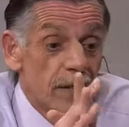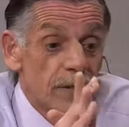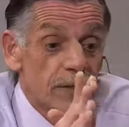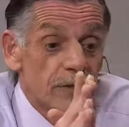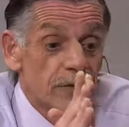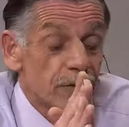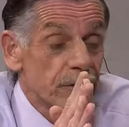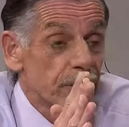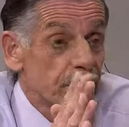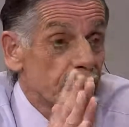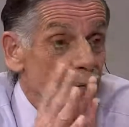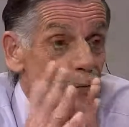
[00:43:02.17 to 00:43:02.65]

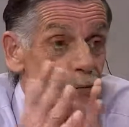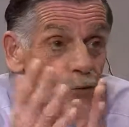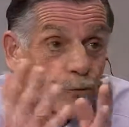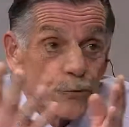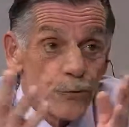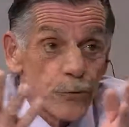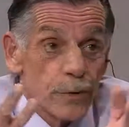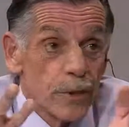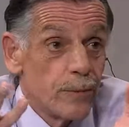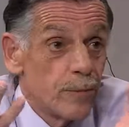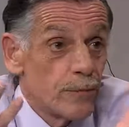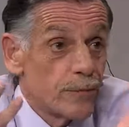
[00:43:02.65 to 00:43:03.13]
Single
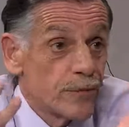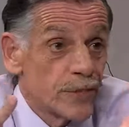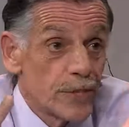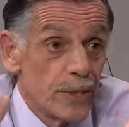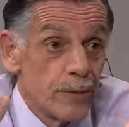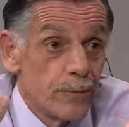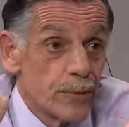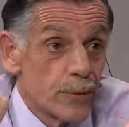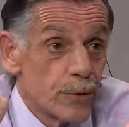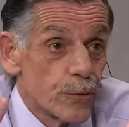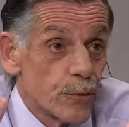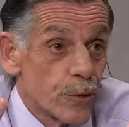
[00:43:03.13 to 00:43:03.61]
stream
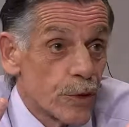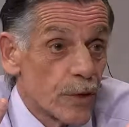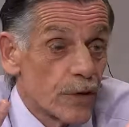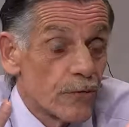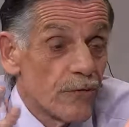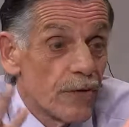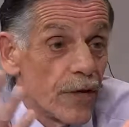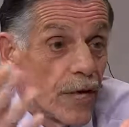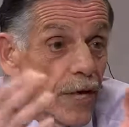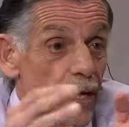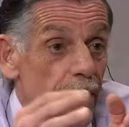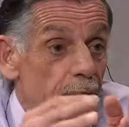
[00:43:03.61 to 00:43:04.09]
seems to work
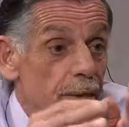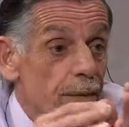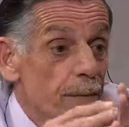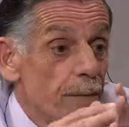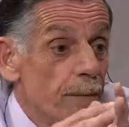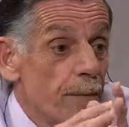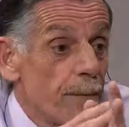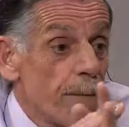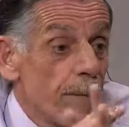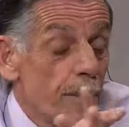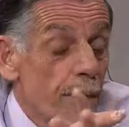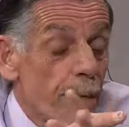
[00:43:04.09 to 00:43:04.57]
fine.
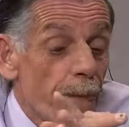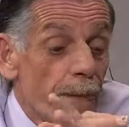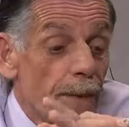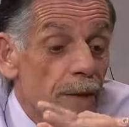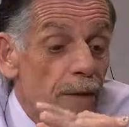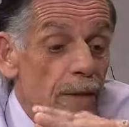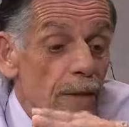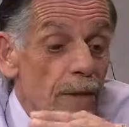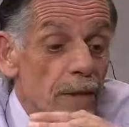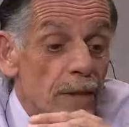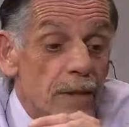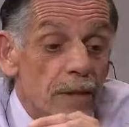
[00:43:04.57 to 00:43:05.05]

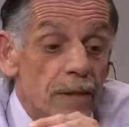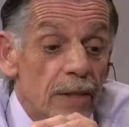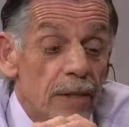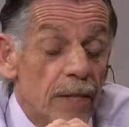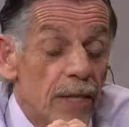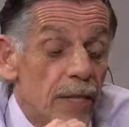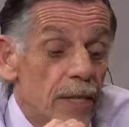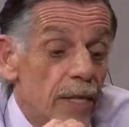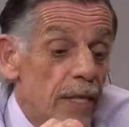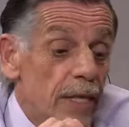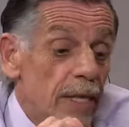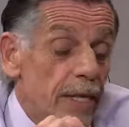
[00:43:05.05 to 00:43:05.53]

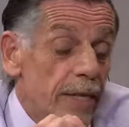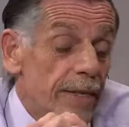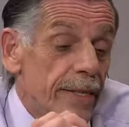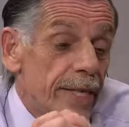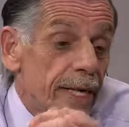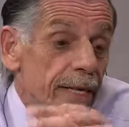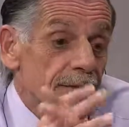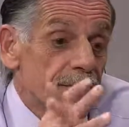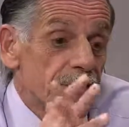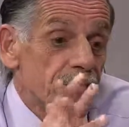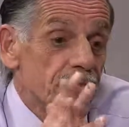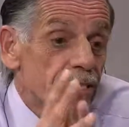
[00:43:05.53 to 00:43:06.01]
And
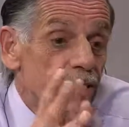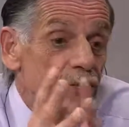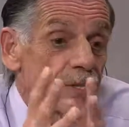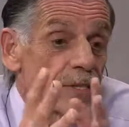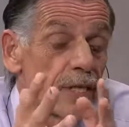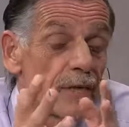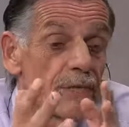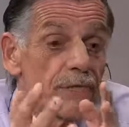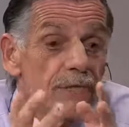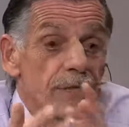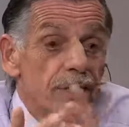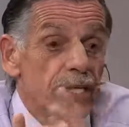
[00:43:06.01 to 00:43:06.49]
that's the
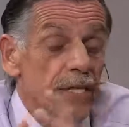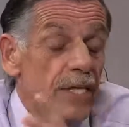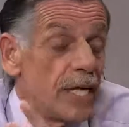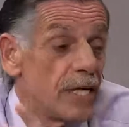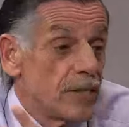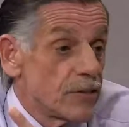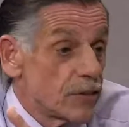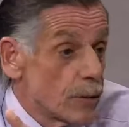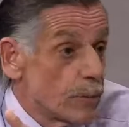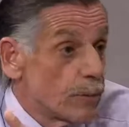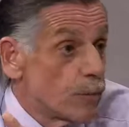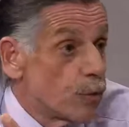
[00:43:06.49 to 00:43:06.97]
stuff,
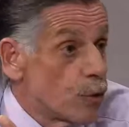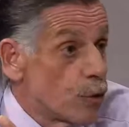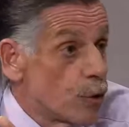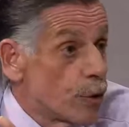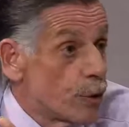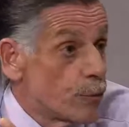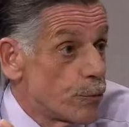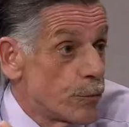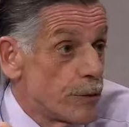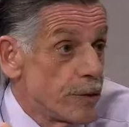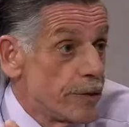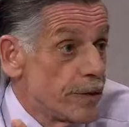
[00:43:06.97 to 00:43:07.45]
as a
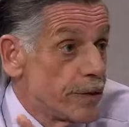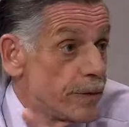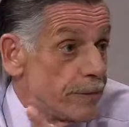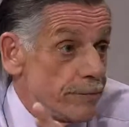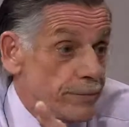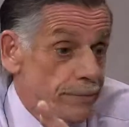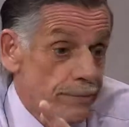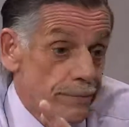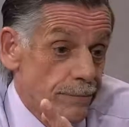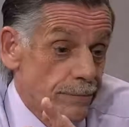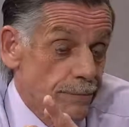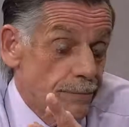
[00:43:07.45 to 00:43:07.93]
board, we
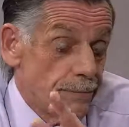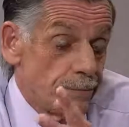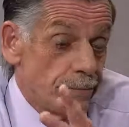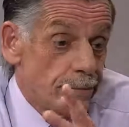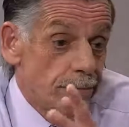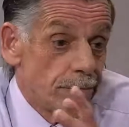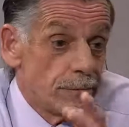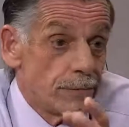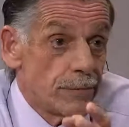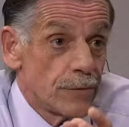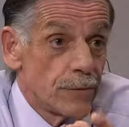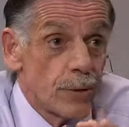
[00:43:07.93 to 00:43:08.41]

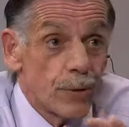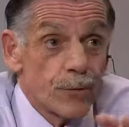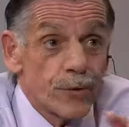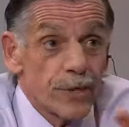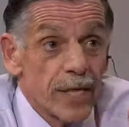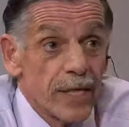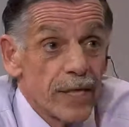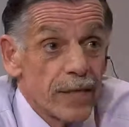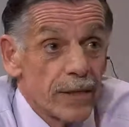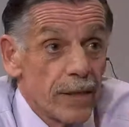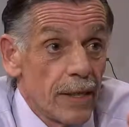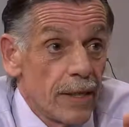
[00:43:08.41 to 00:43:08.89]
don't
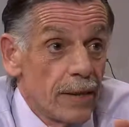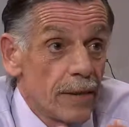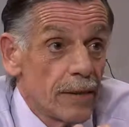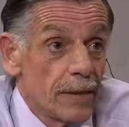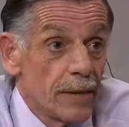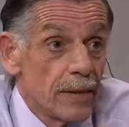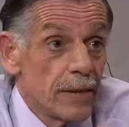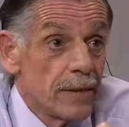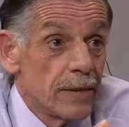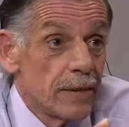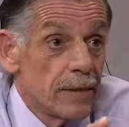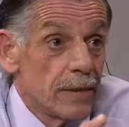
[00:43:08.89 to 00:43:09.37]
take
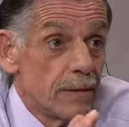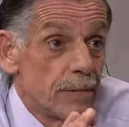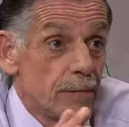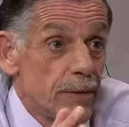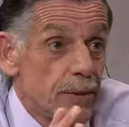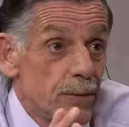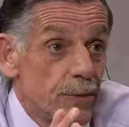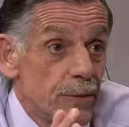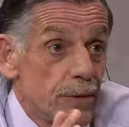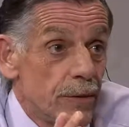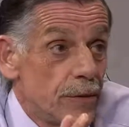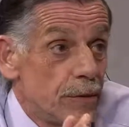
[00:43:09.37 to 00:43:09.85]
lightly. I
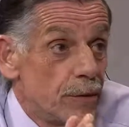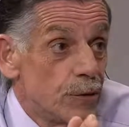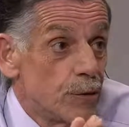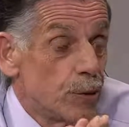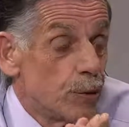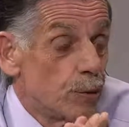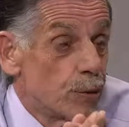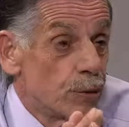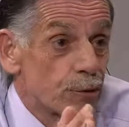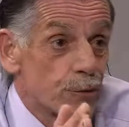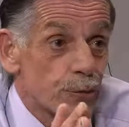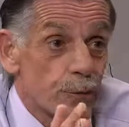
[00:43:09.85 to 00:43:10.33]
mean, we knew
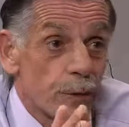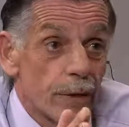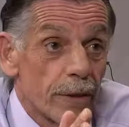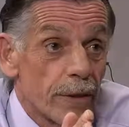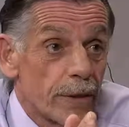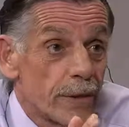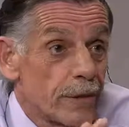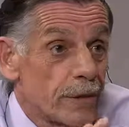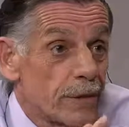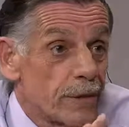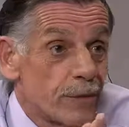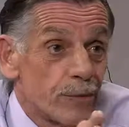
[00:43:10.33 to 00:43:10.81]
it was
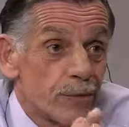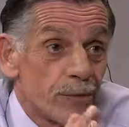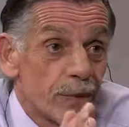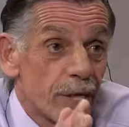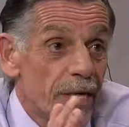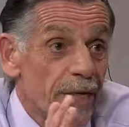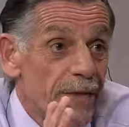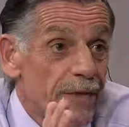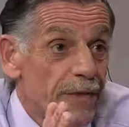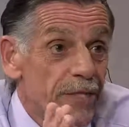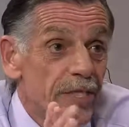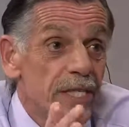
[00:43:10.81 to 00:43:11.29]
running in the
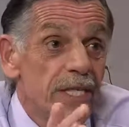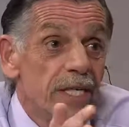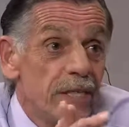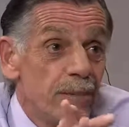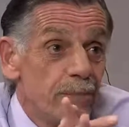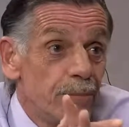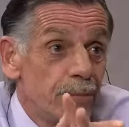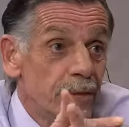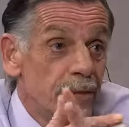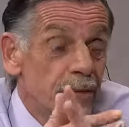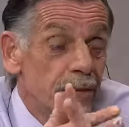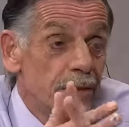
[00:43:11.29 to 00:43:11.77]
red
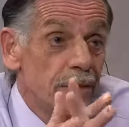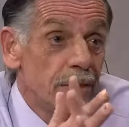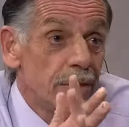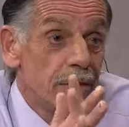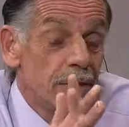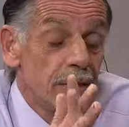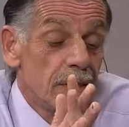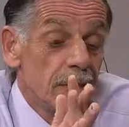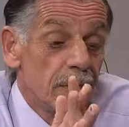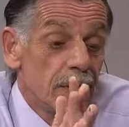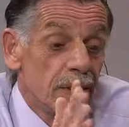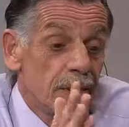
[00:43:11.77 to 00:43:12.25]
deep.
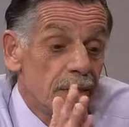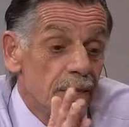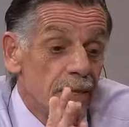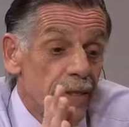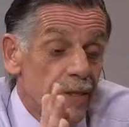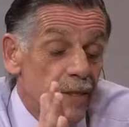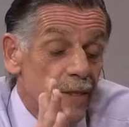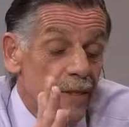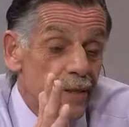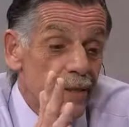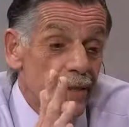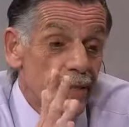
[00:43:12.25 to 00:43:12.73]

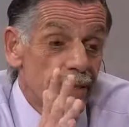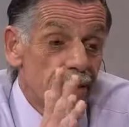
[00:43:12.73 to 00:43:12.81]
And,